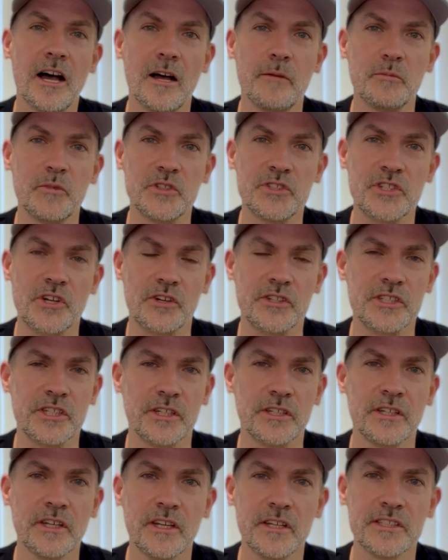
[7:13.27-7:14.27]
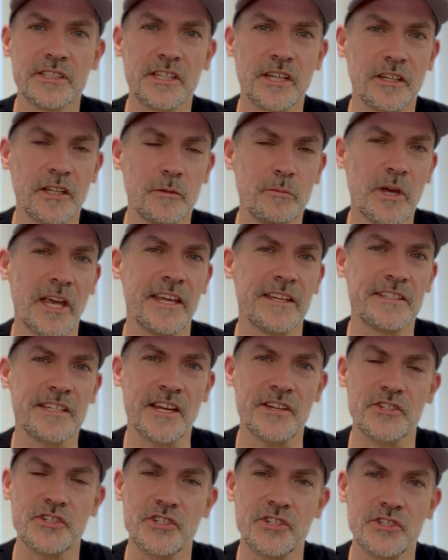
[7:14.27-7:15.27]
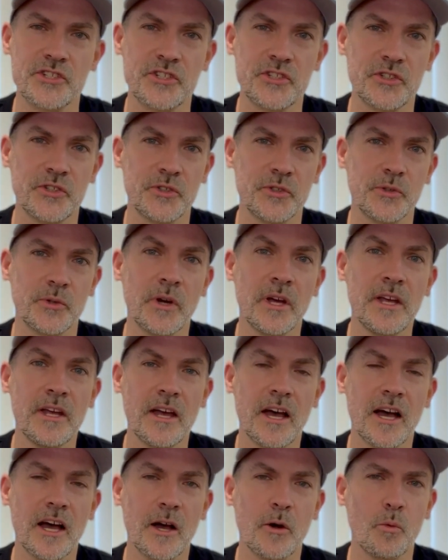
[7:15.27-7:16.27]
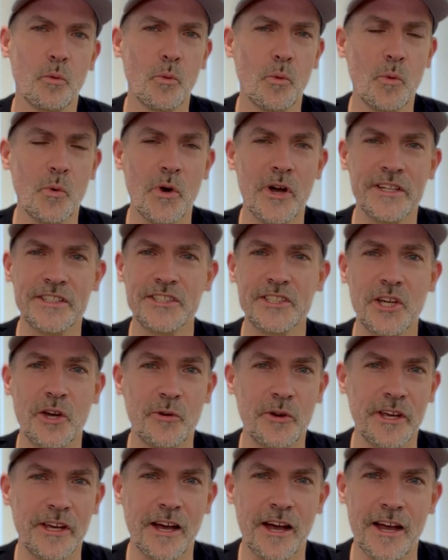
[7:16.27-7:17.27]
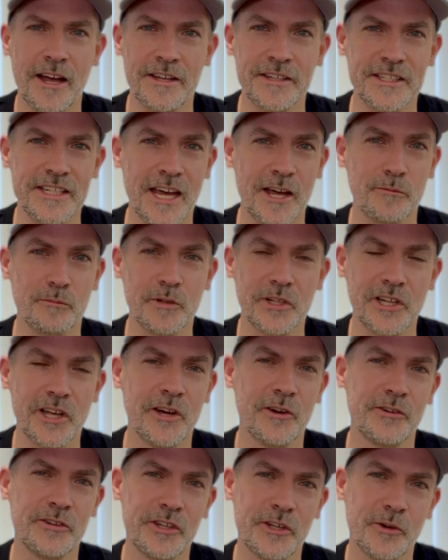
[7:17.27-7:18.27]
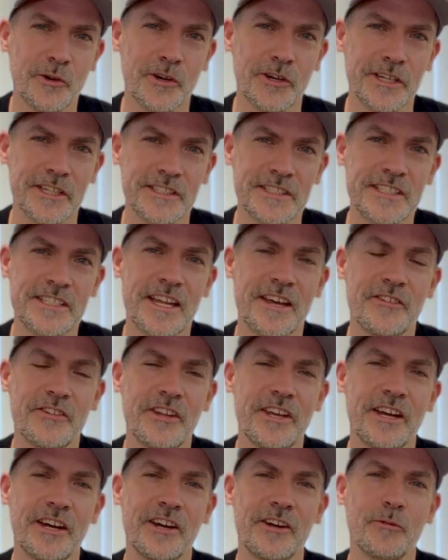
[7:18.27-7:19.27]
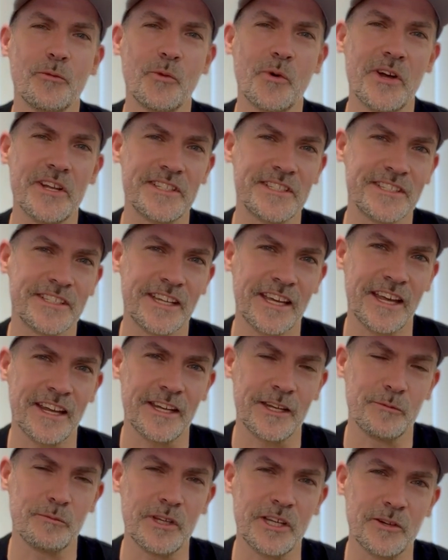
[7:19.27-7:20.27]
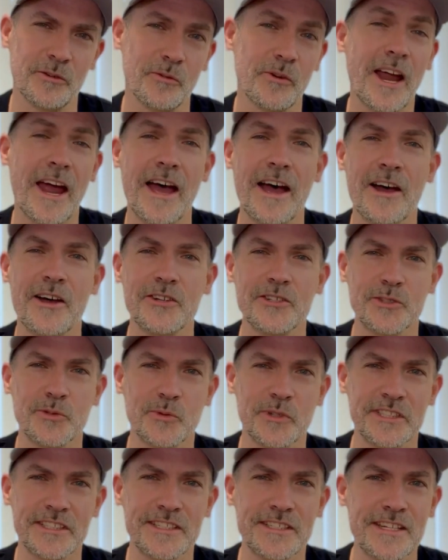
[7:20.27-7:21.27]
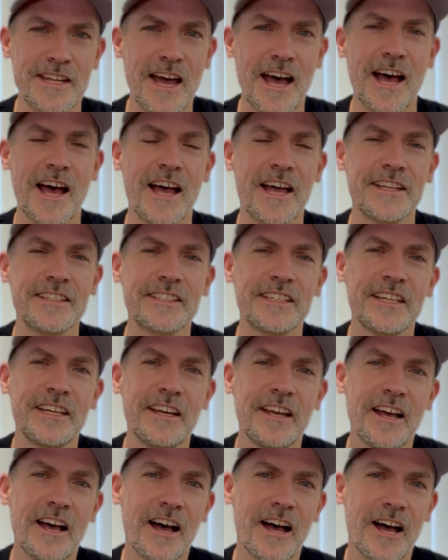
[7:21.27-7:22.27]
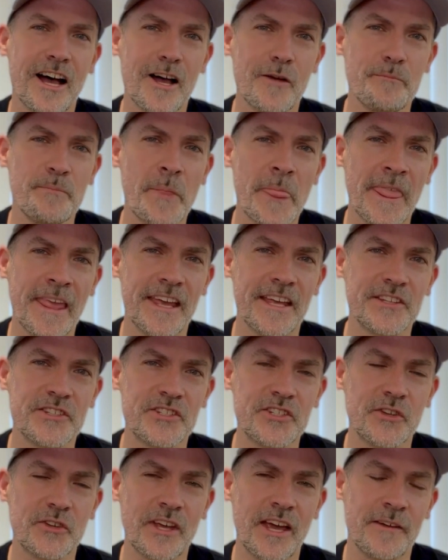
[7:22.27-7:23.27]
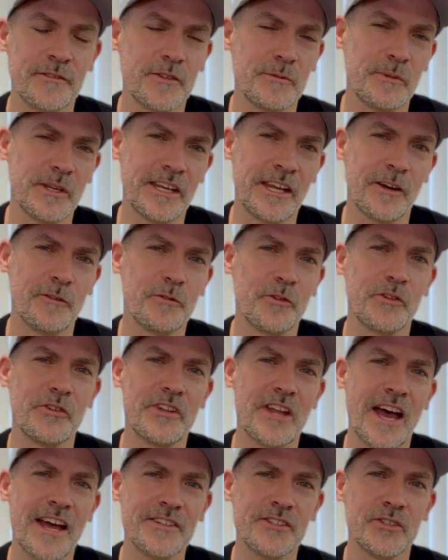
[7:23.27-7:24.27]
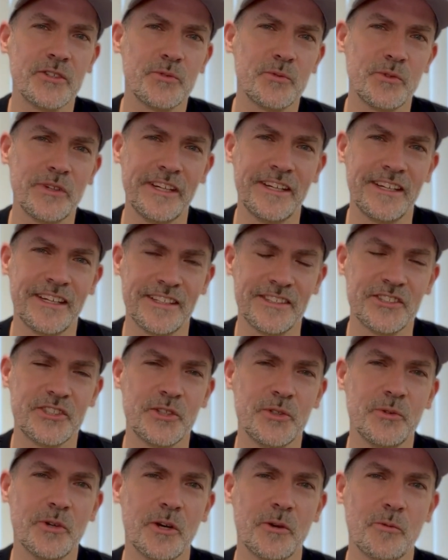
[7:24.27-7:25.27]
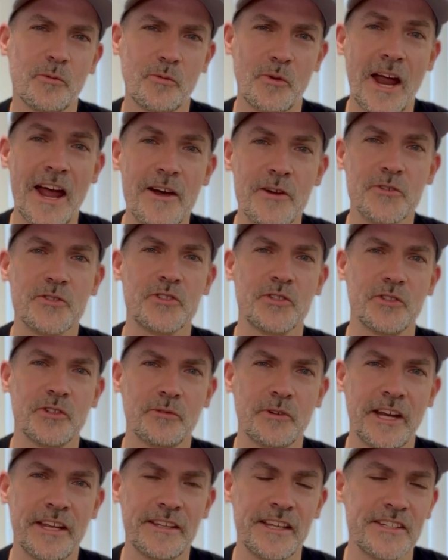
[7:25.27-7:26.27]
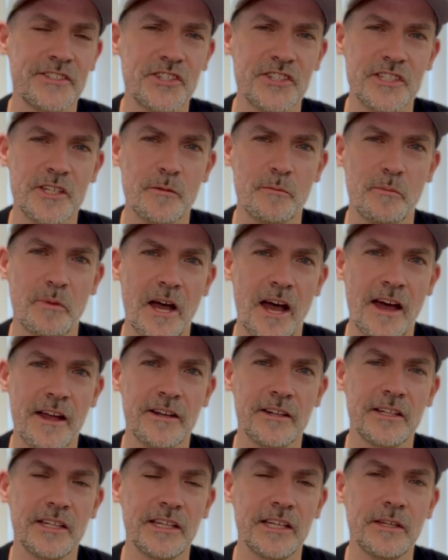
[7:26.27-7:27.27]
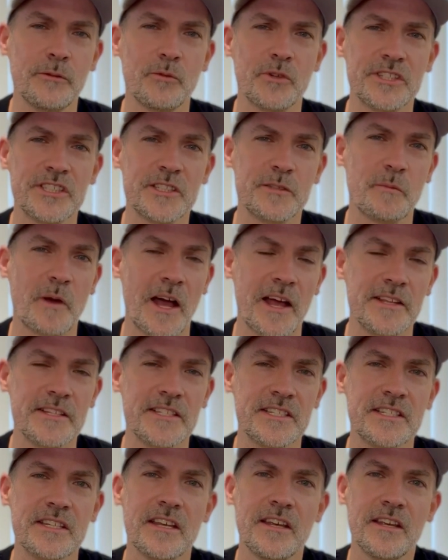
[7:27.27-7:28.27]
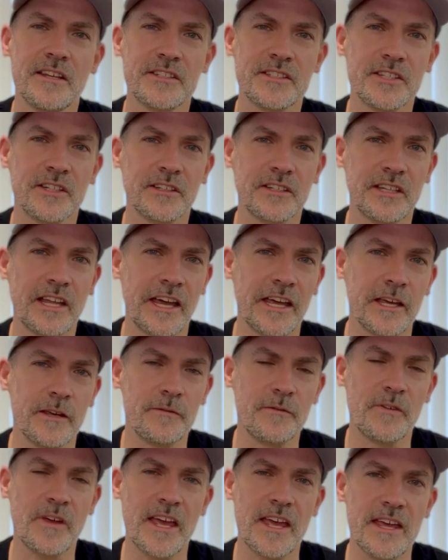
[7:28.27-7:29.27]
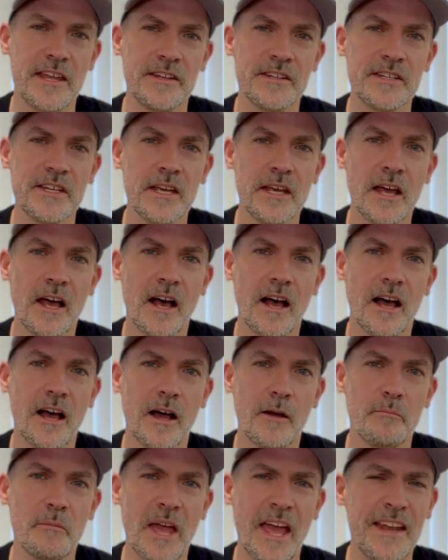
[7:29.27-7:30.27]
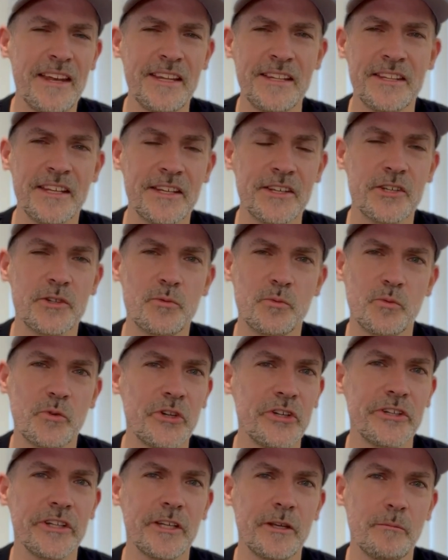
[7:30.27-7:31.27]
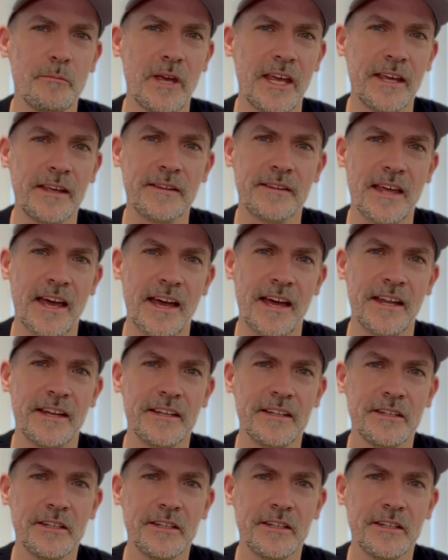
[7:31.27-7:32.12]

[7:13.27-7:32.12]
You start to suddenly pay attention to what's going on down below in the organs down there, what's getting me aroused, what's not. And so you have to be careful not to read into arousal, right? That's just a bodily response to life, and anything could really make that